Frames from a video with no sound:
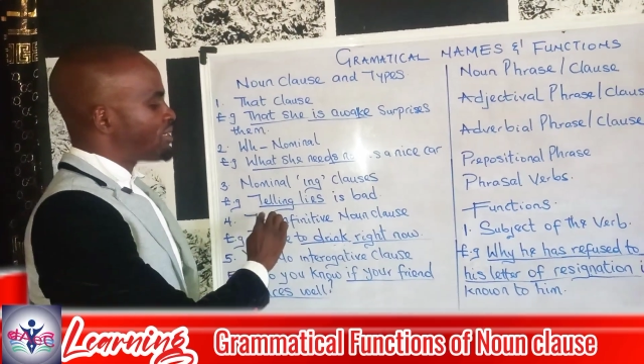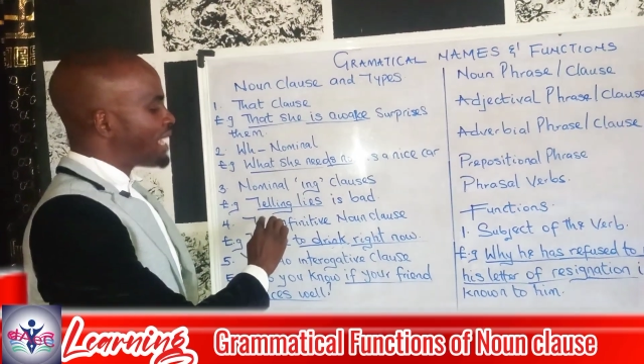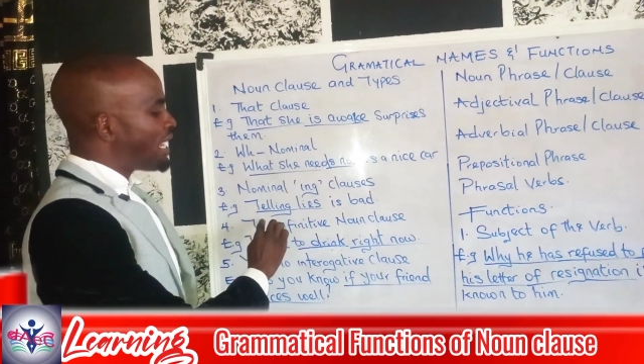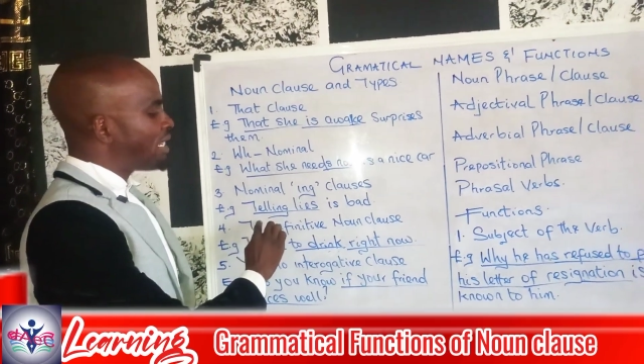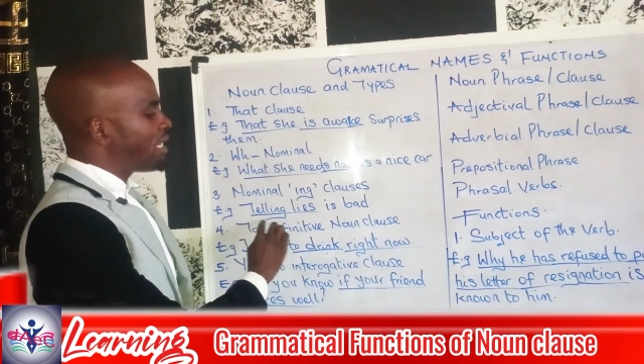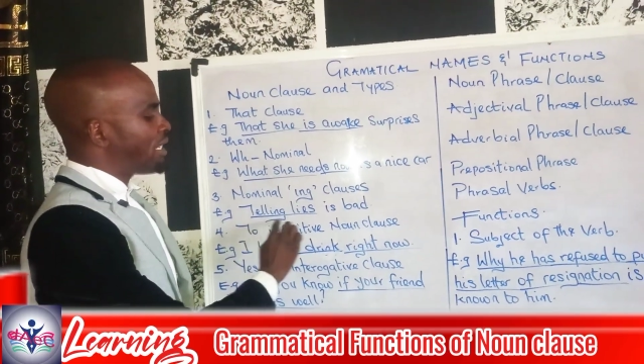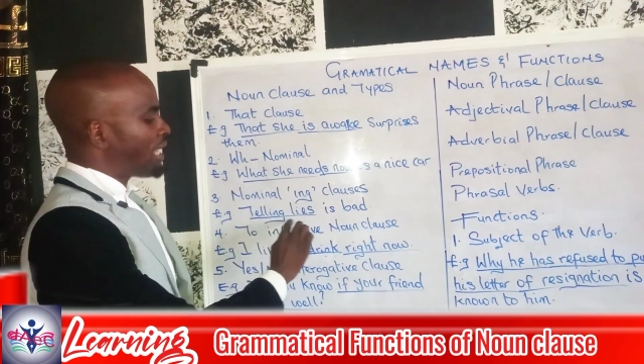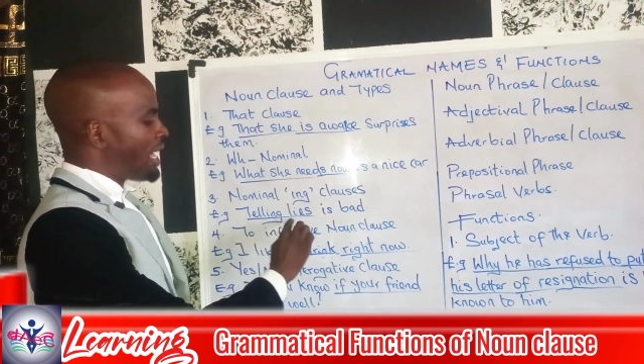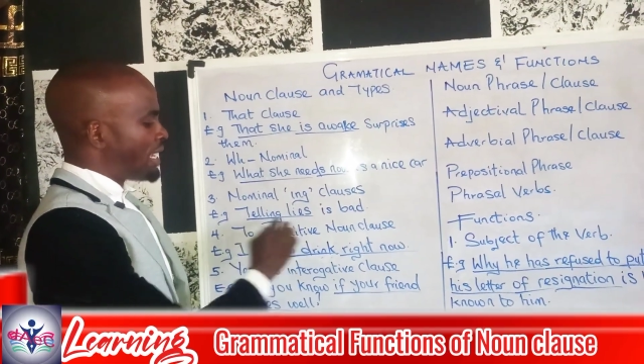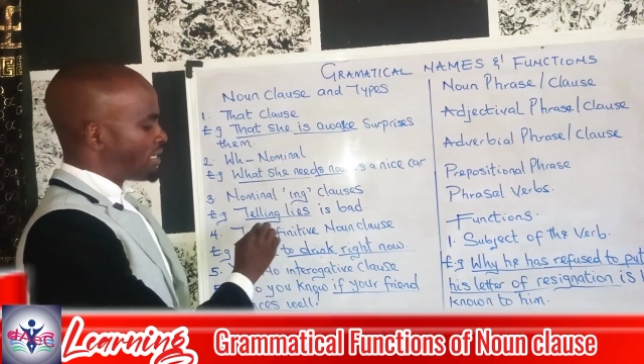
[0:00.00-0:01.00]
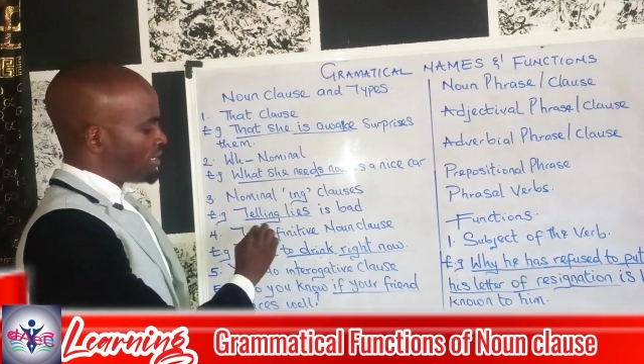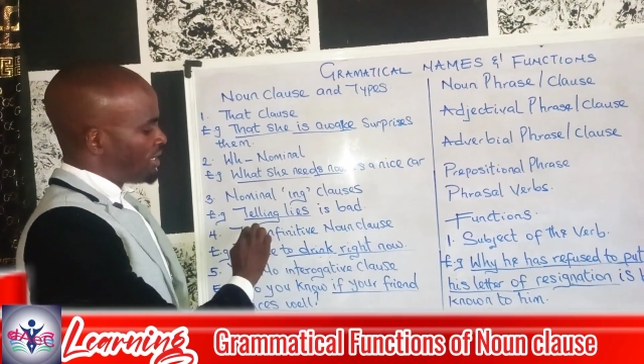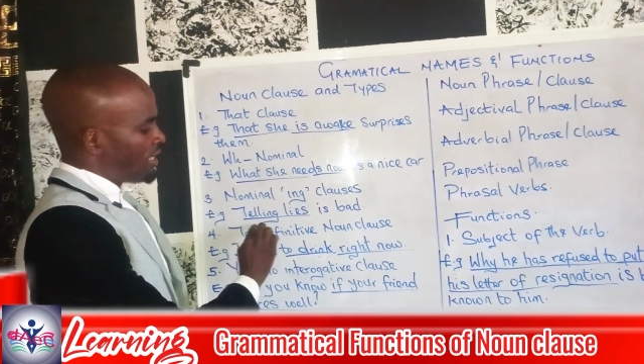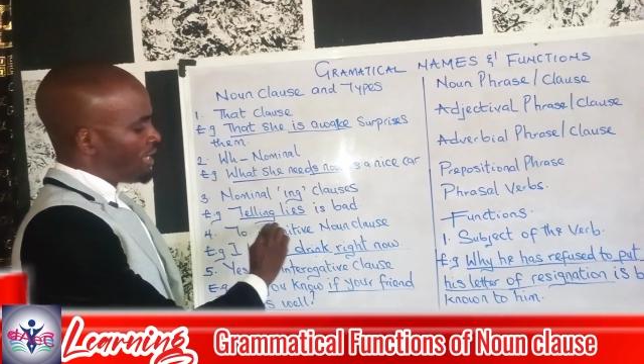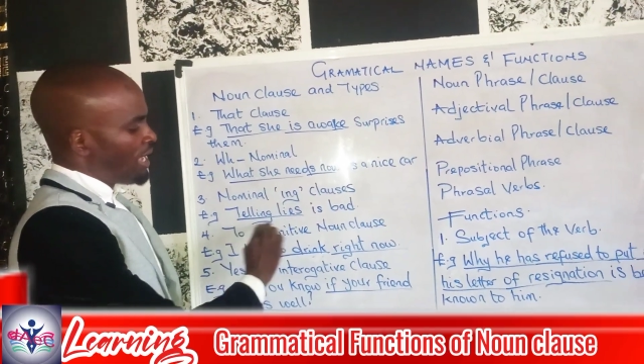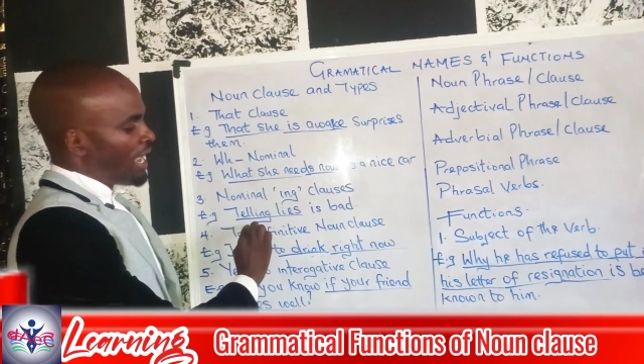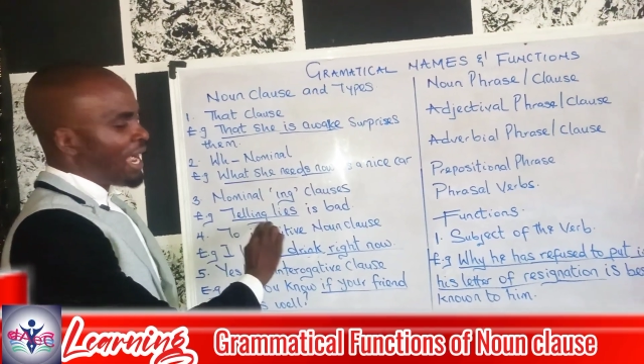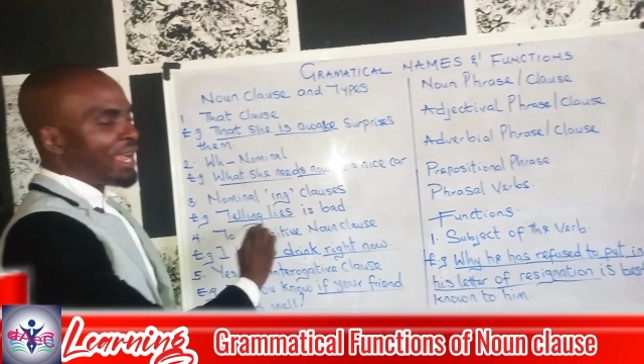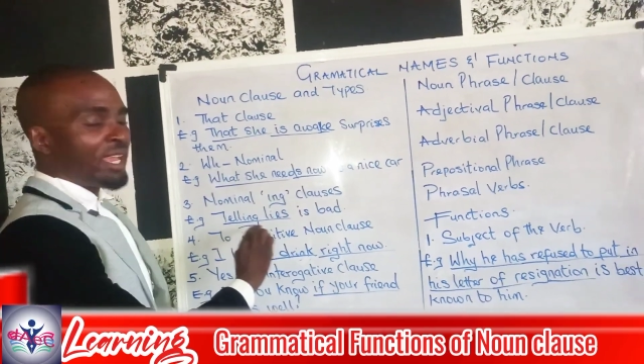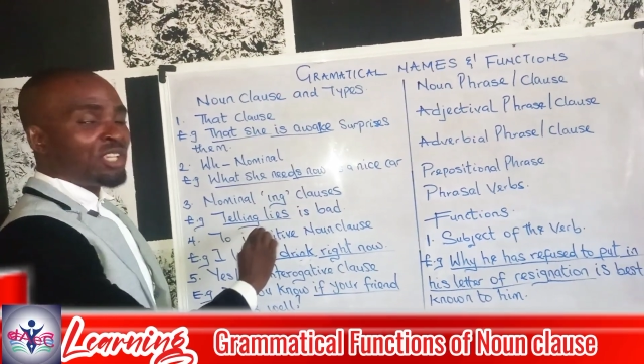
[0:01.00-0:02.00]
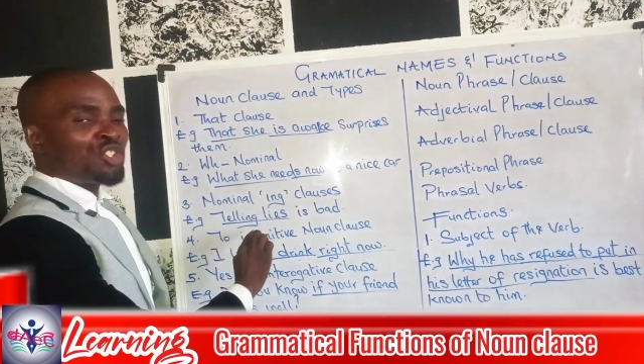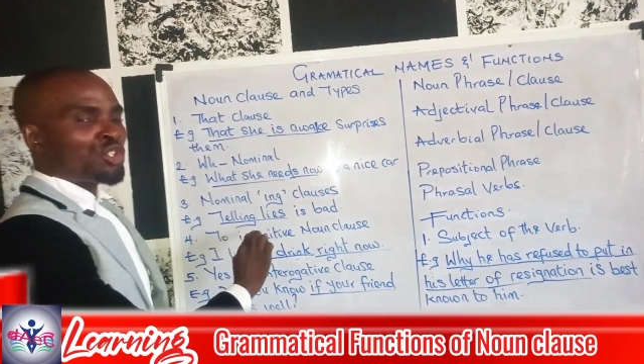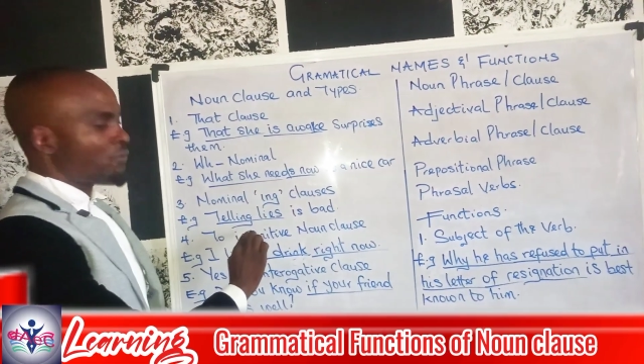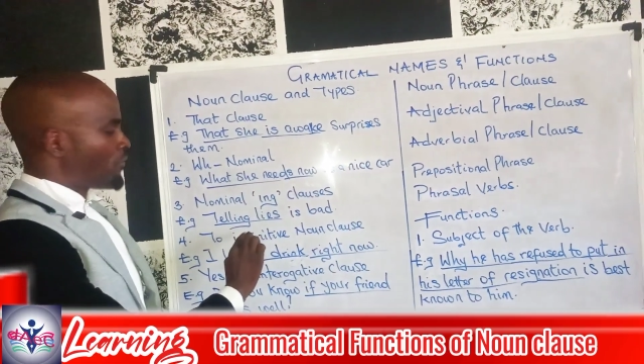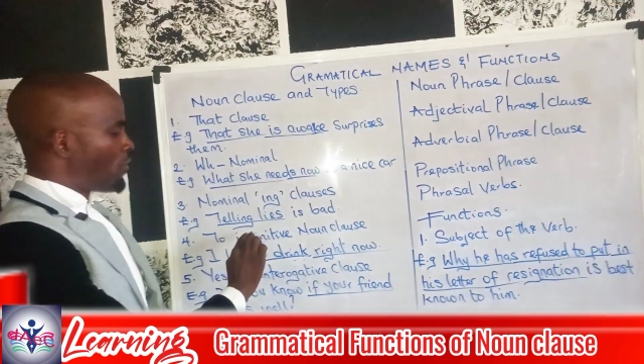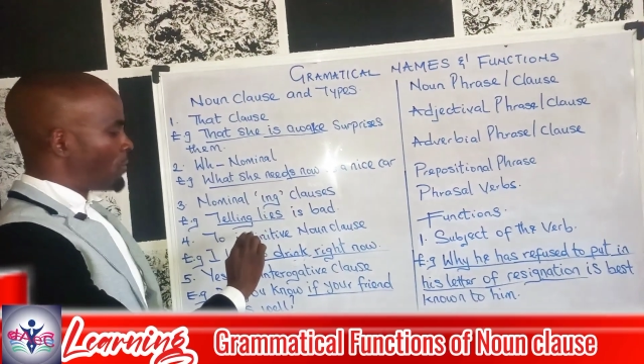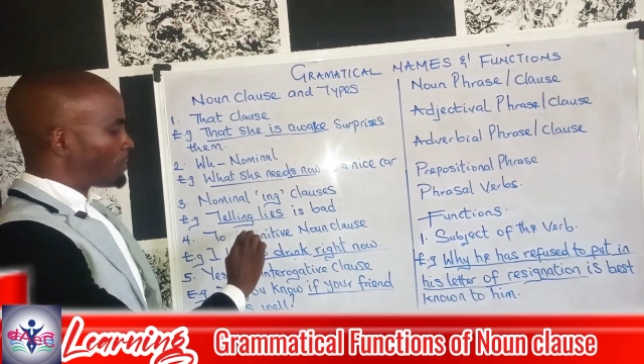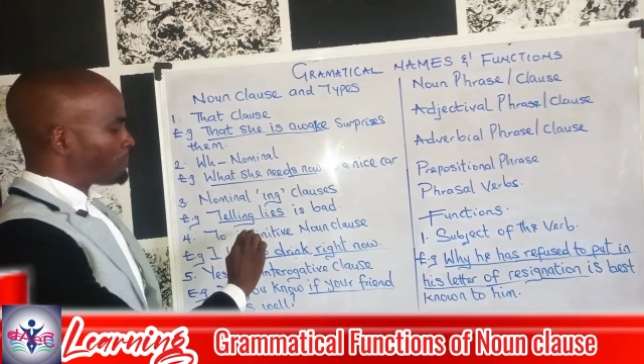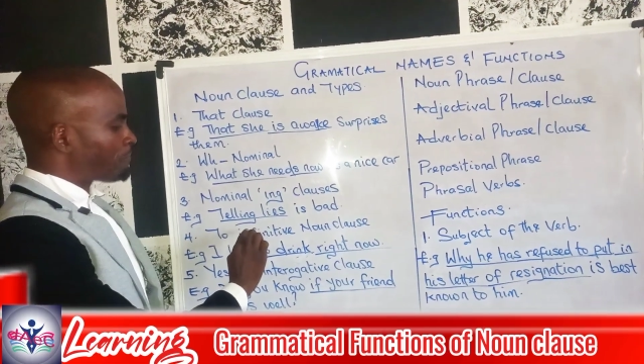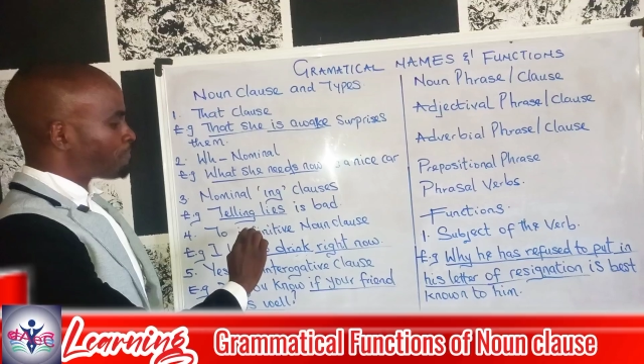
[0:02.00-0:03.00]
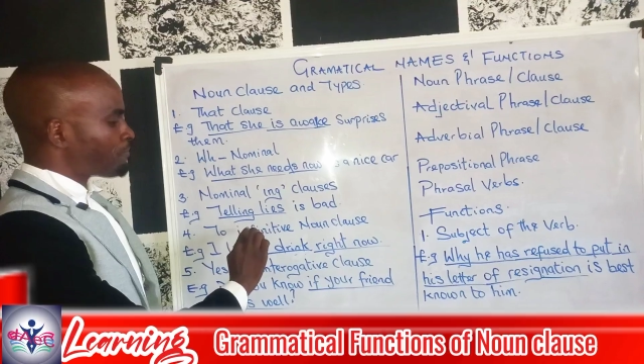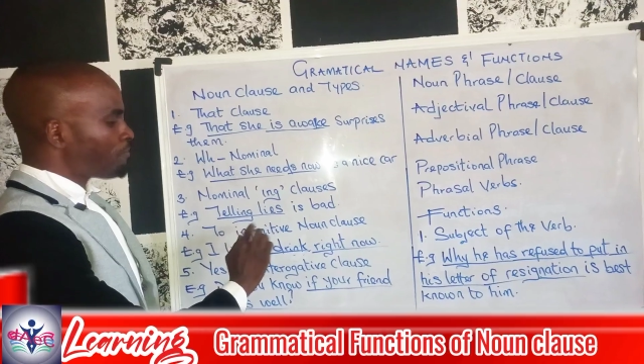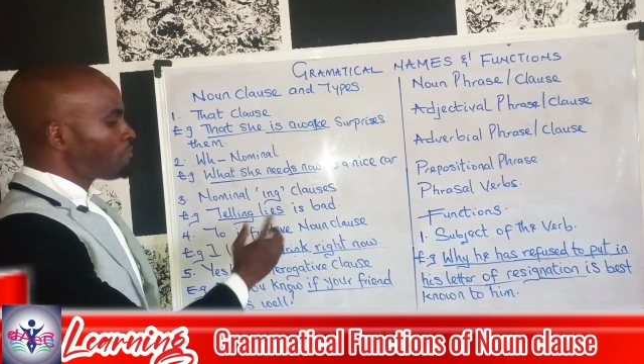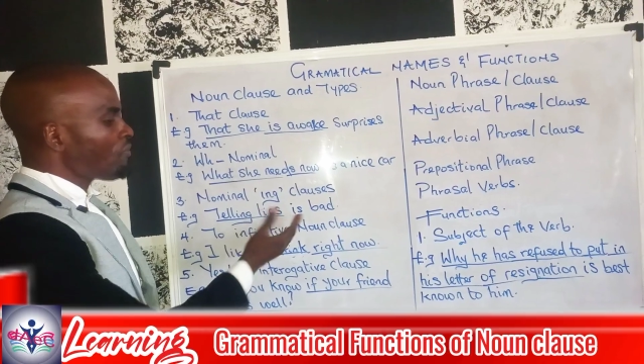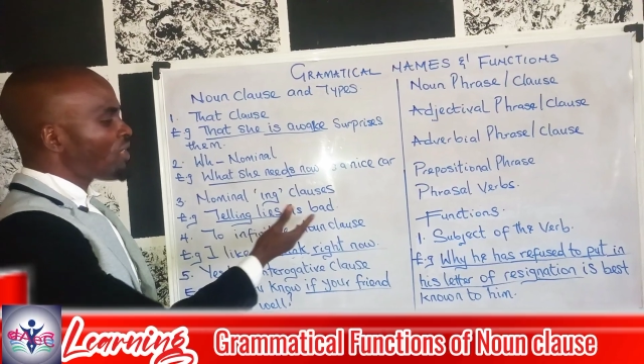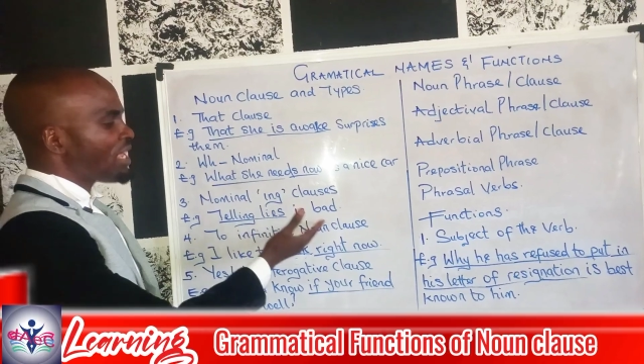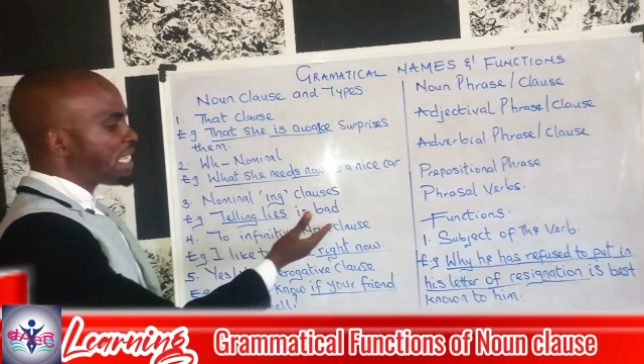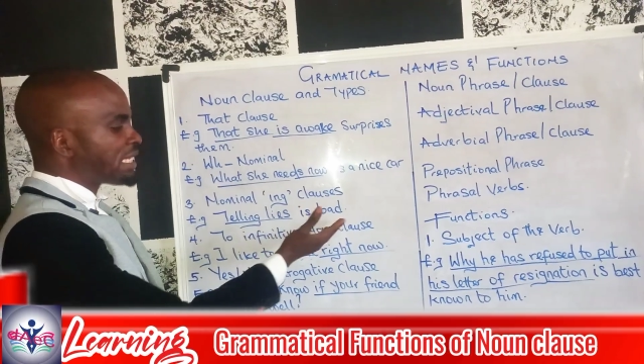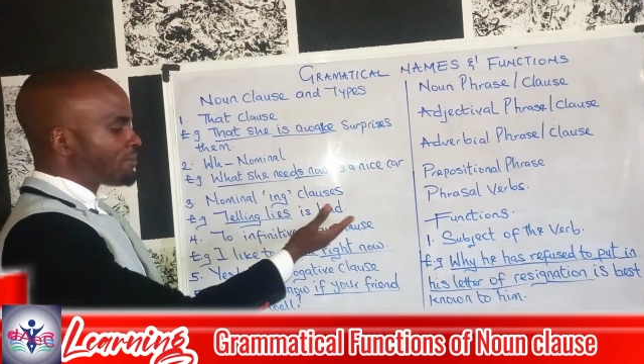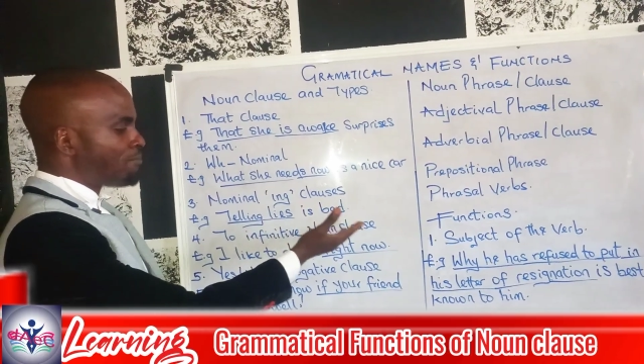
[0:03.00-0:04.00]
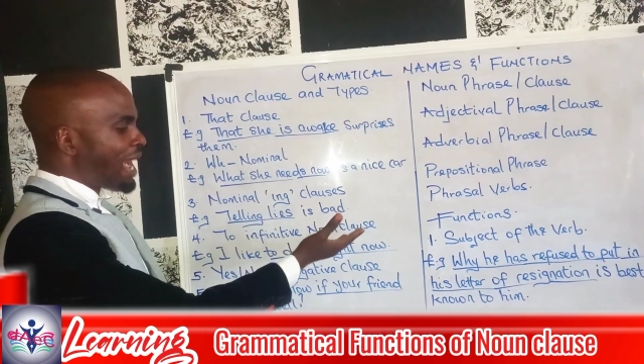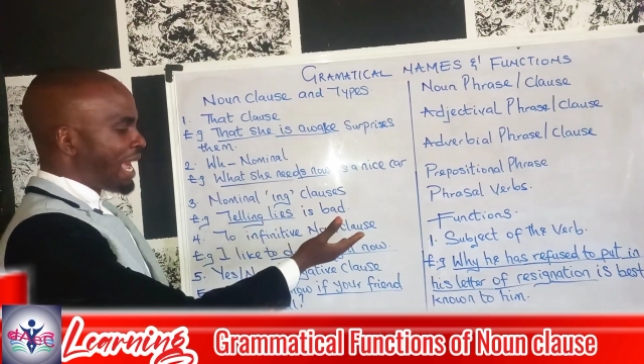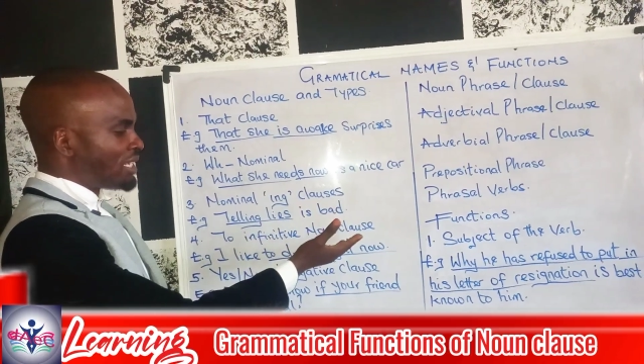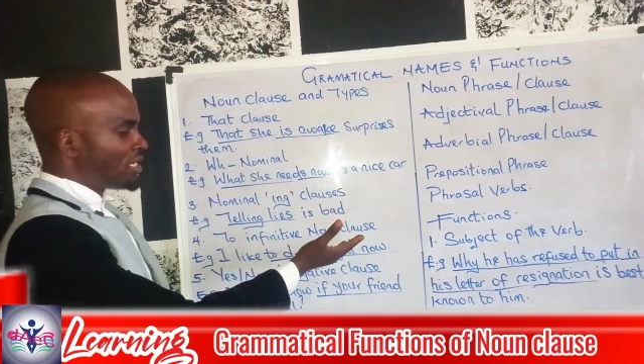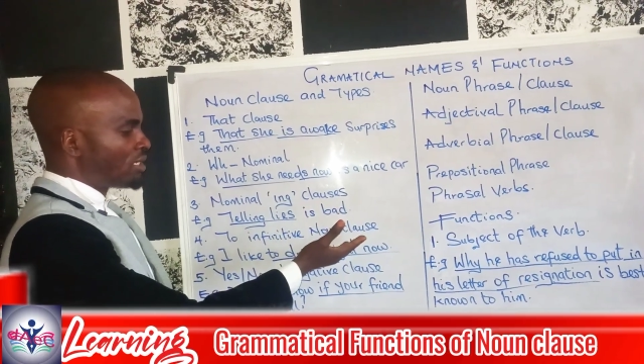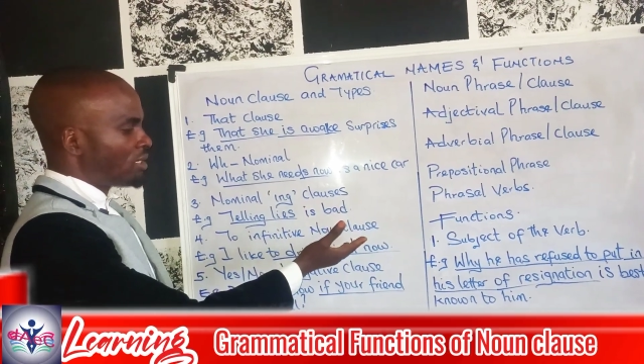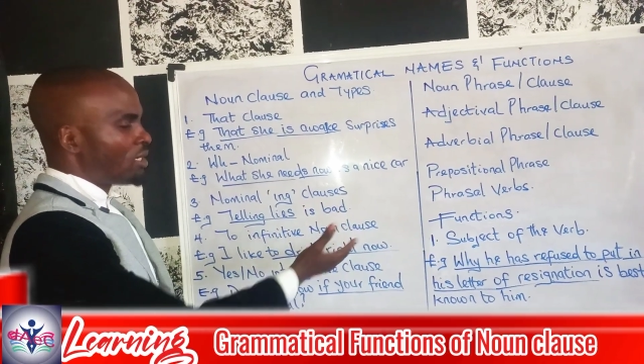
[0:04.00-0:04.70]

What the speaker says: Telling lies, ing form, is bad.